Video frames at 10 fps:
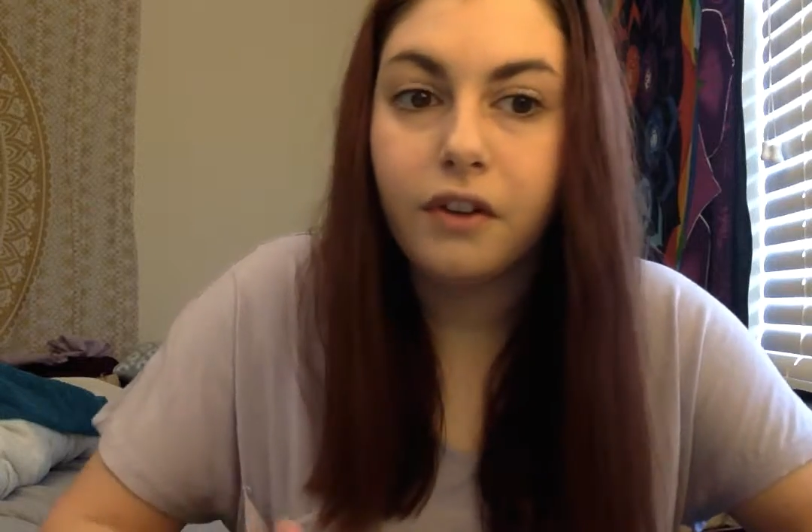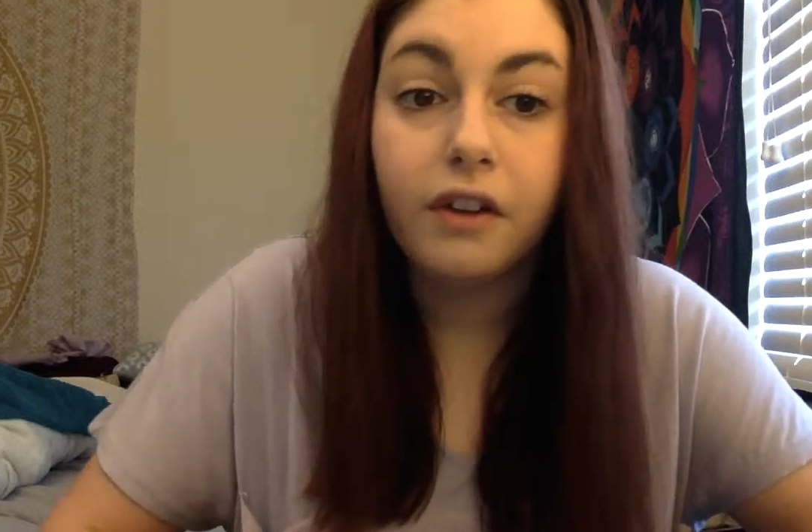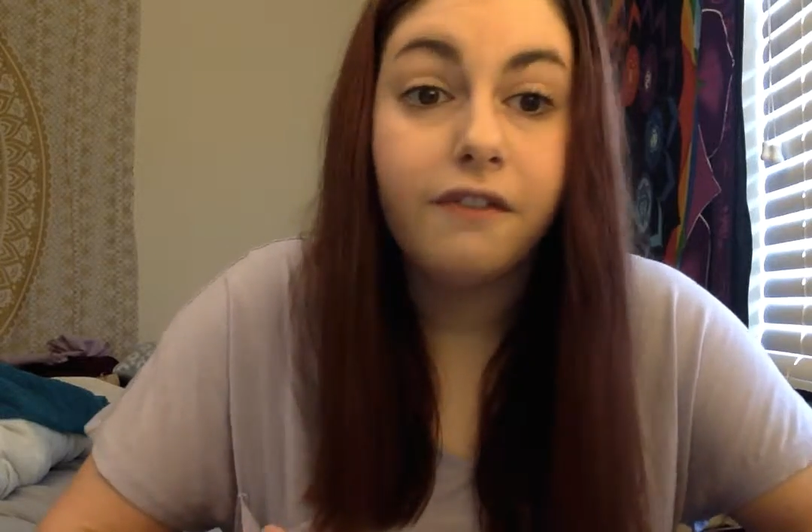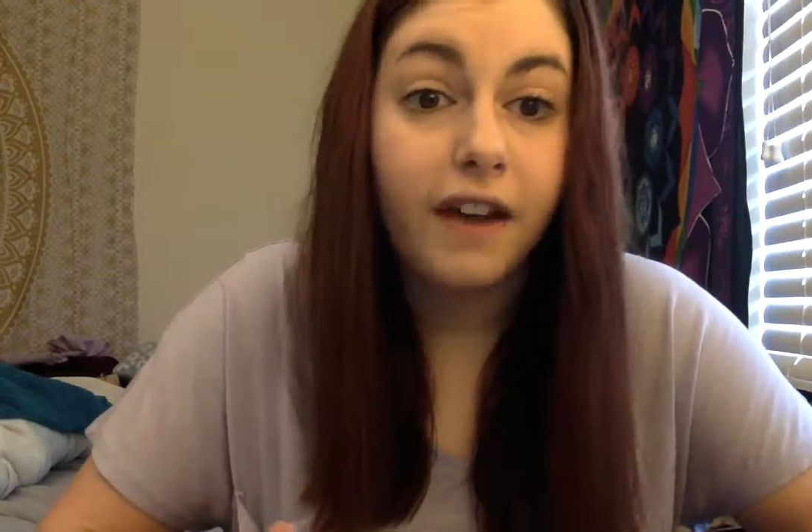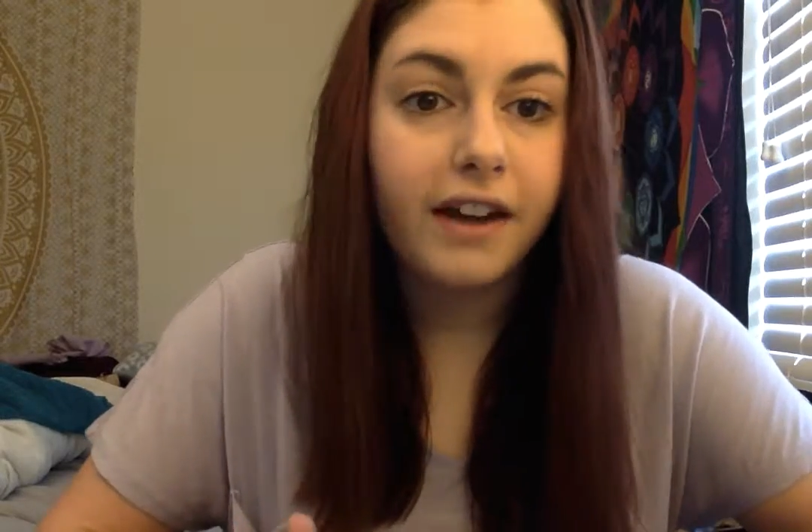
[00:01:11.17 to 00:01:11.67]

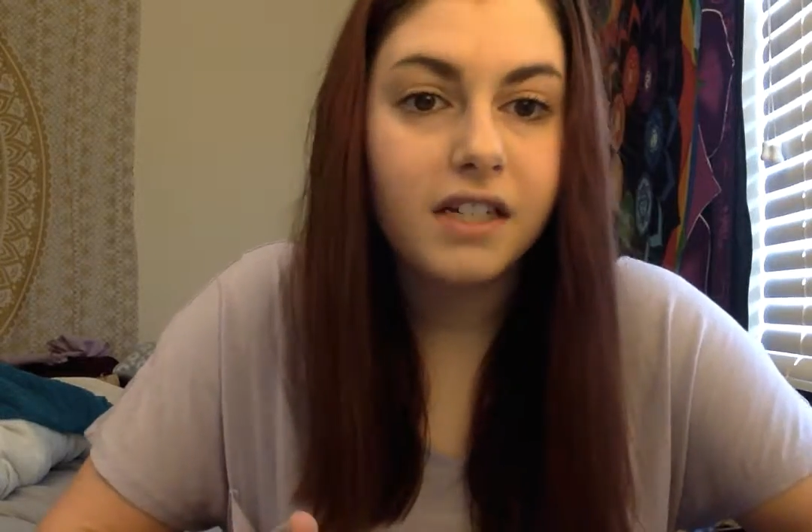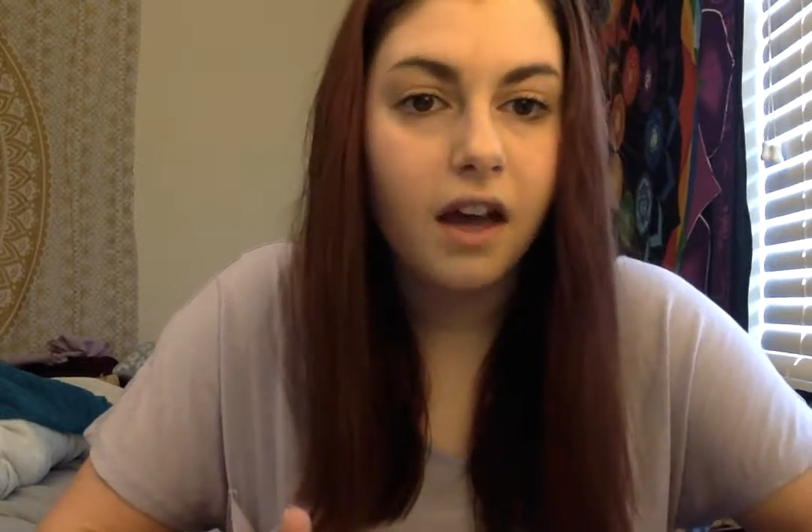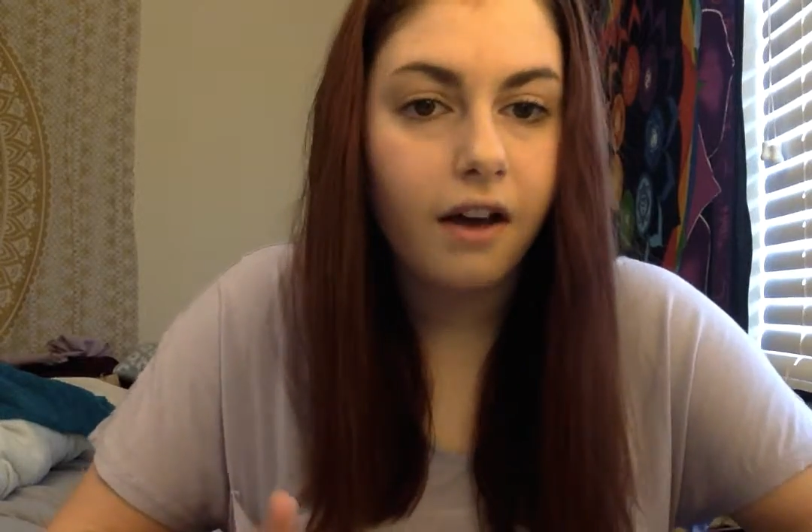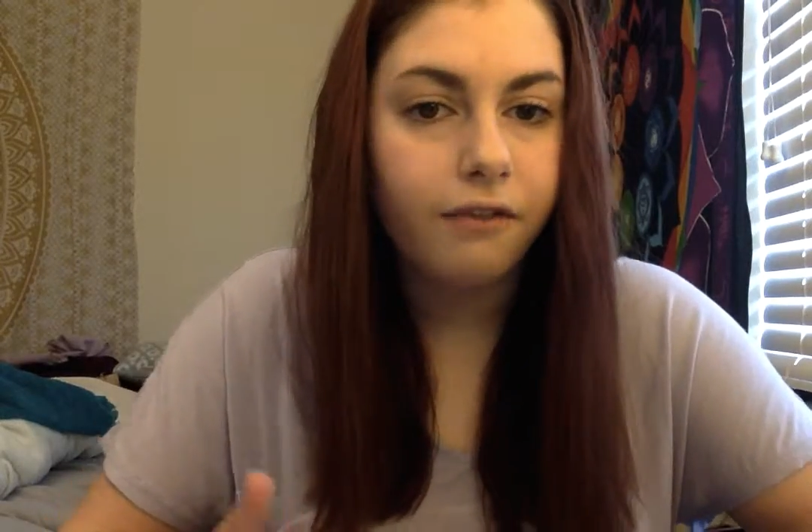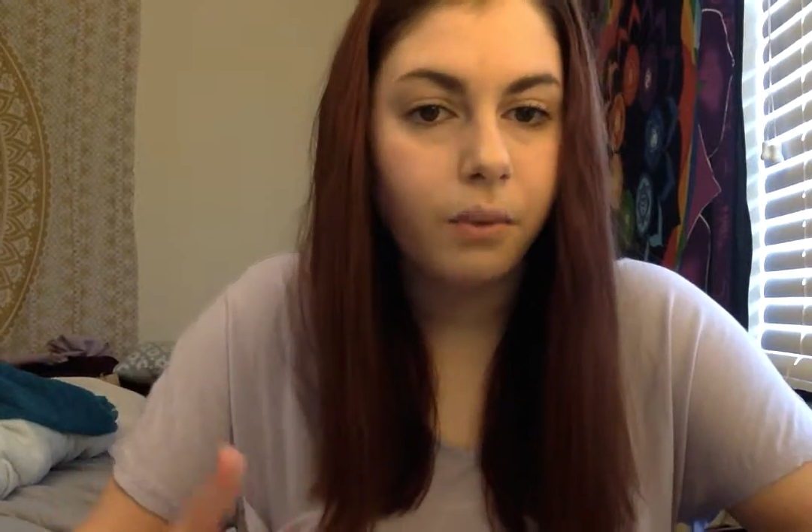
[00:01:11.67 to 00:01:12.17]
effect
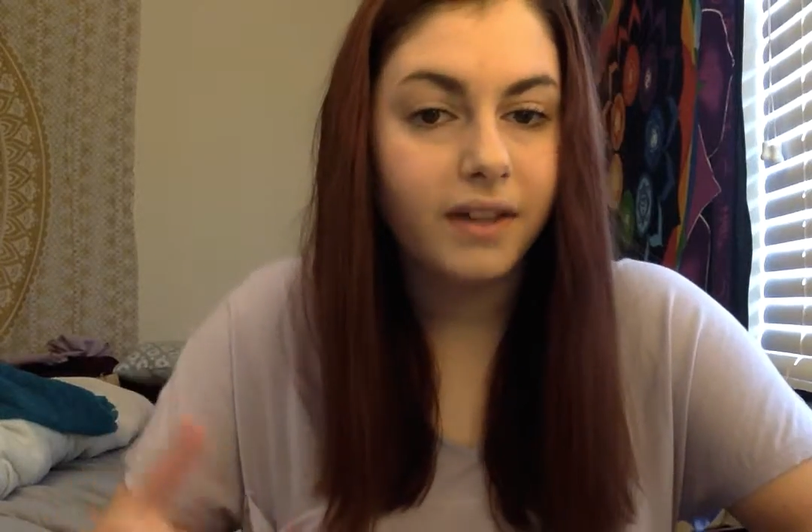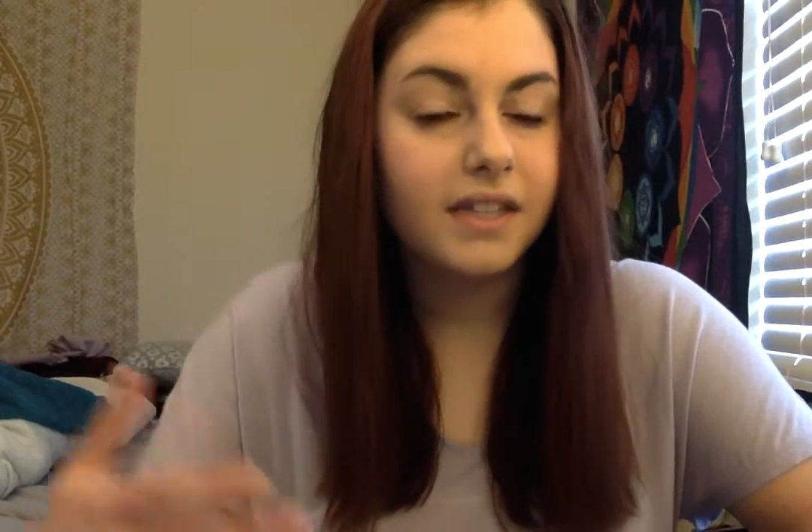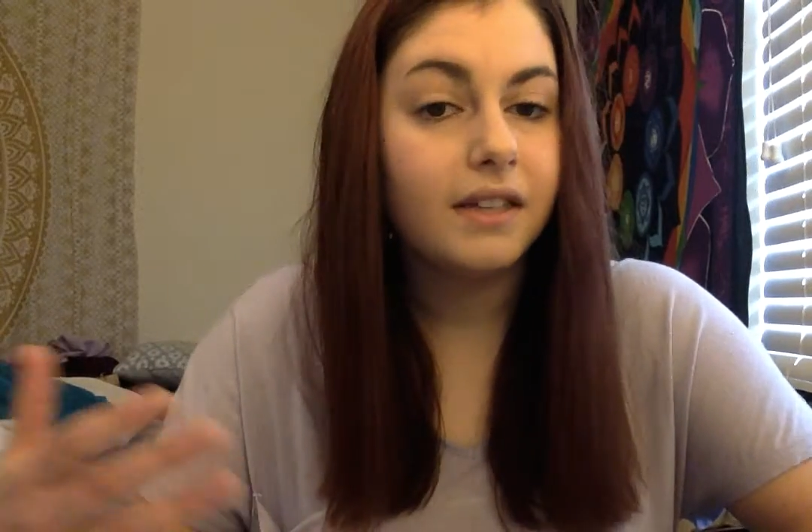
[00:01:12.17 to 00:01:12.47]
of what's